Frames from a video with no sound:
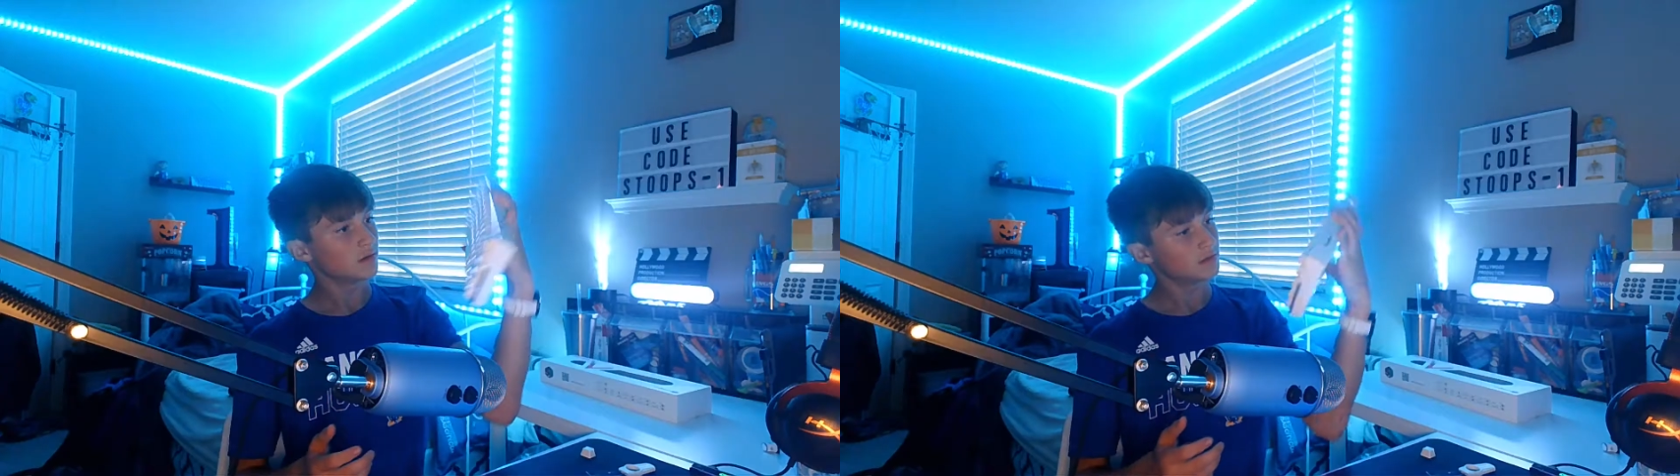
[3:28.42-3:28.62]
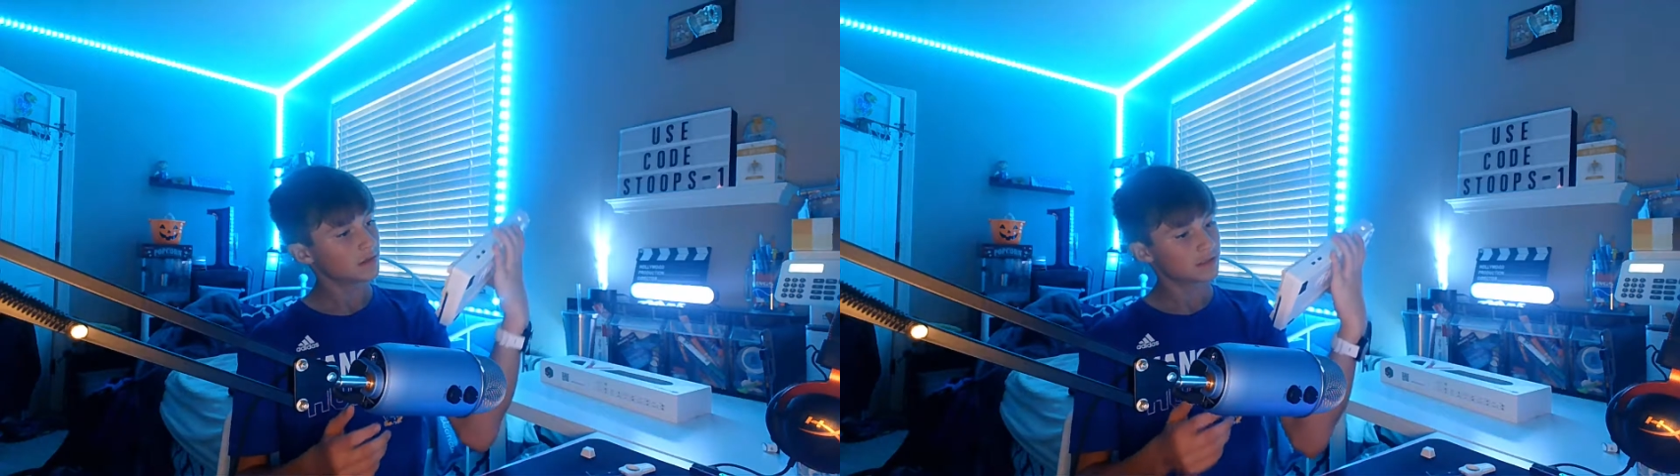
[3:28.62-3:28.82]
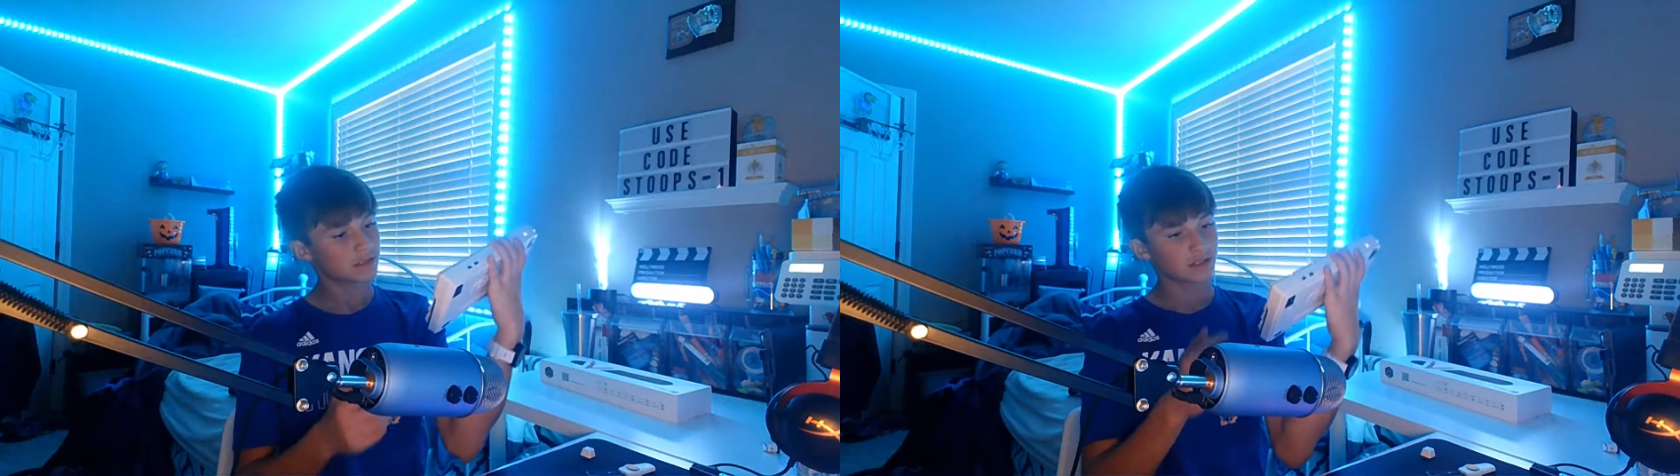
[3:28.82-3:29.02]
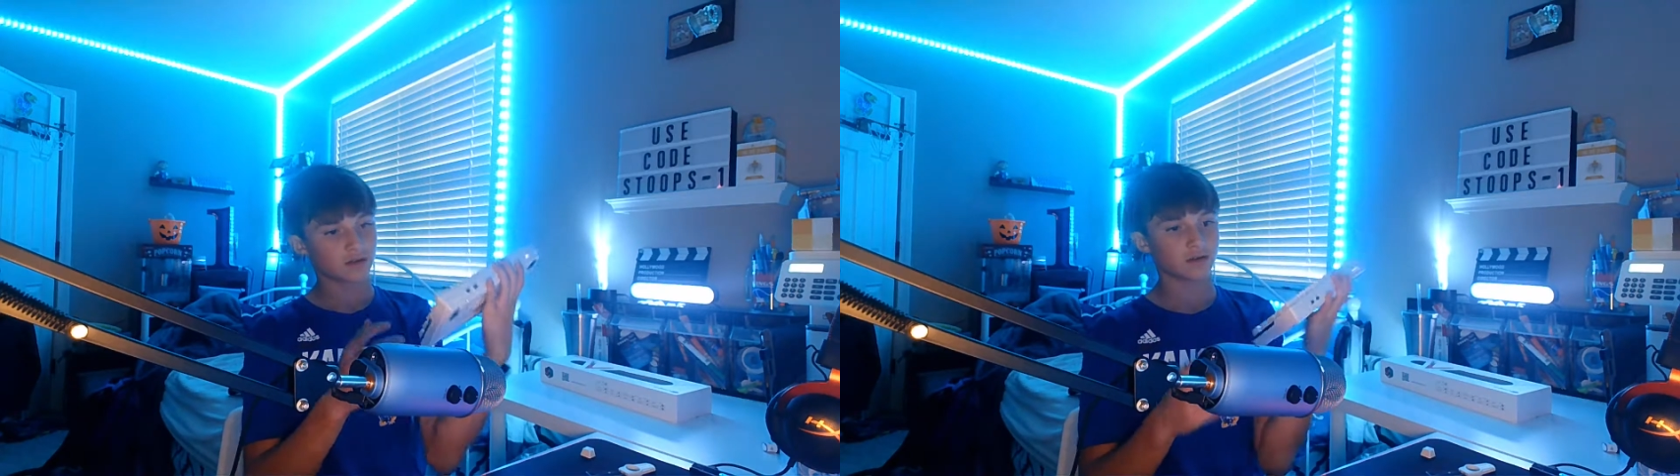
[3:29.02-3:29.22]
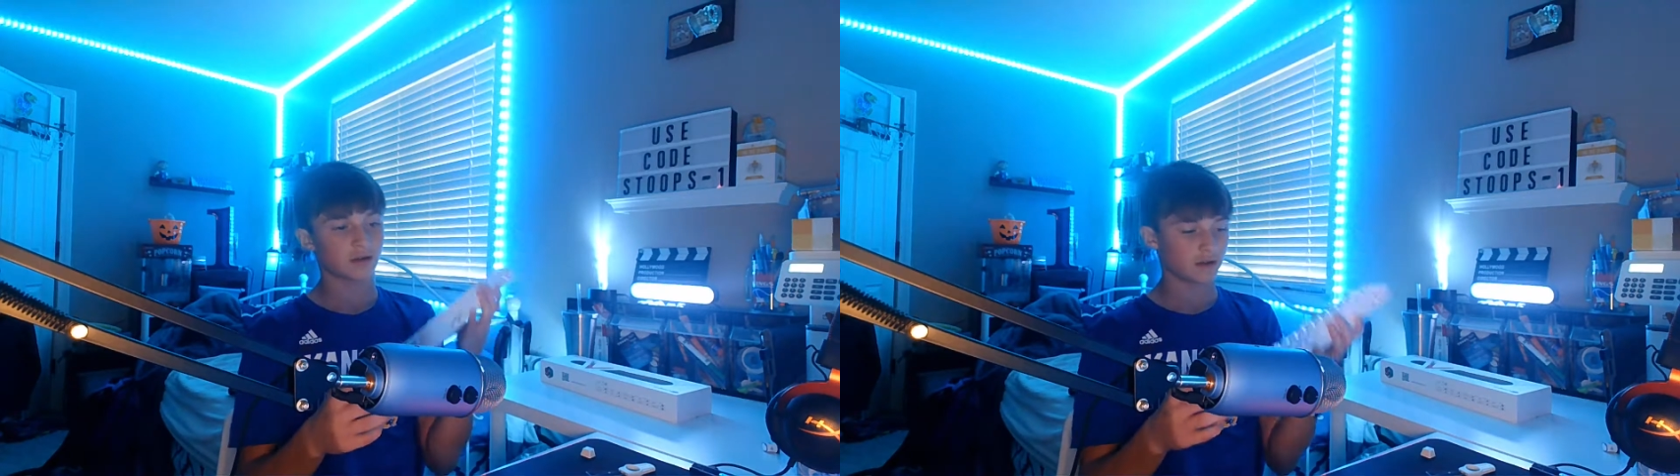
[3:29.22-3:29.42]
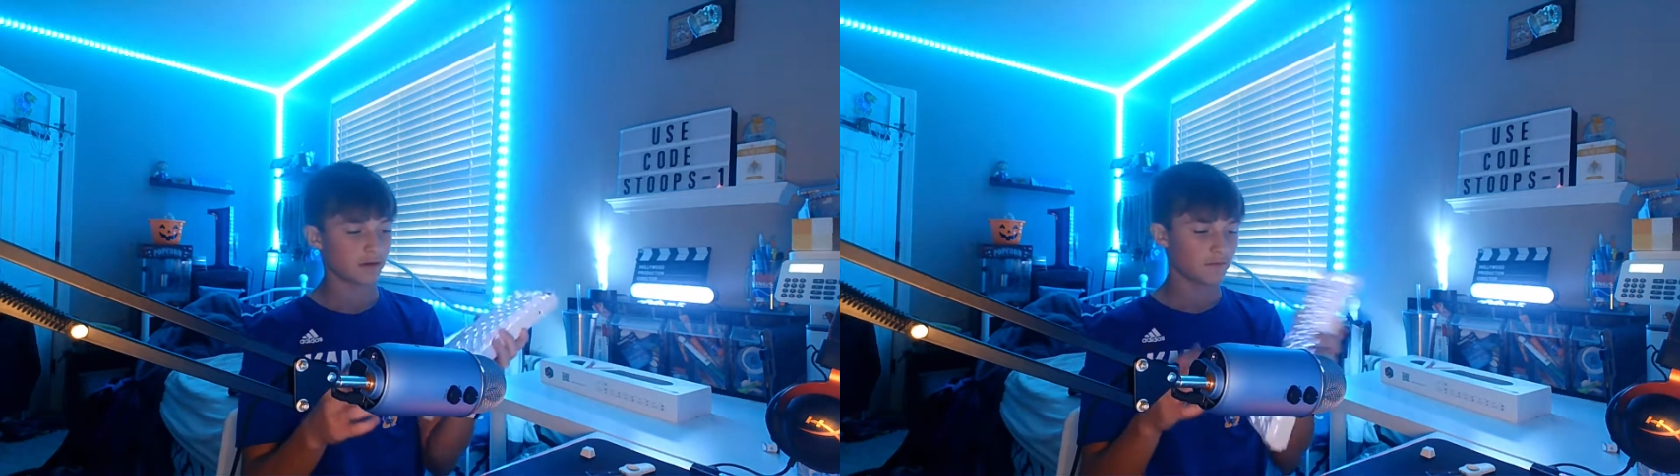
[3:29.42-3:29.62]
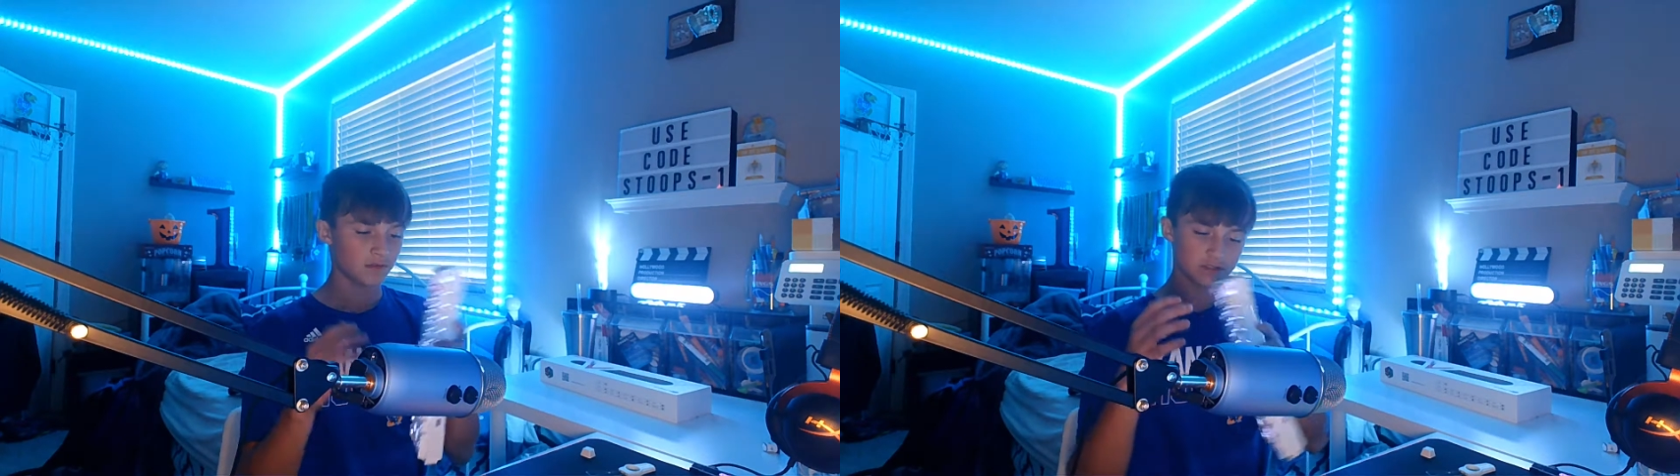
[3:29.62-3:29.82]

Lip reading: That's sick. Alright, I'll finish